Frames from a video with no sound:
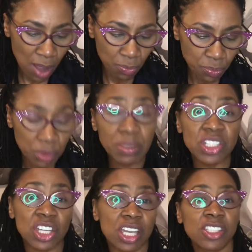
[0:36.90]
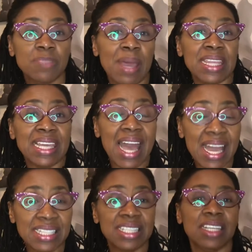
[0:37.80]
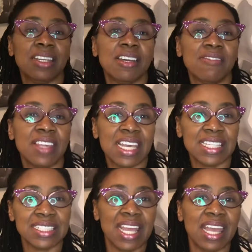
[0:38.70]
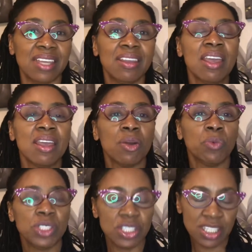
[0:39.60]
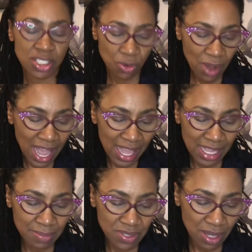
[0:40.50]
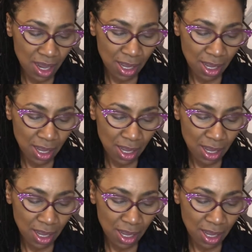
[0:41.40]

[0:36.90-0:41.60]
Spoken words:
will be judged by the content of the essay, which describes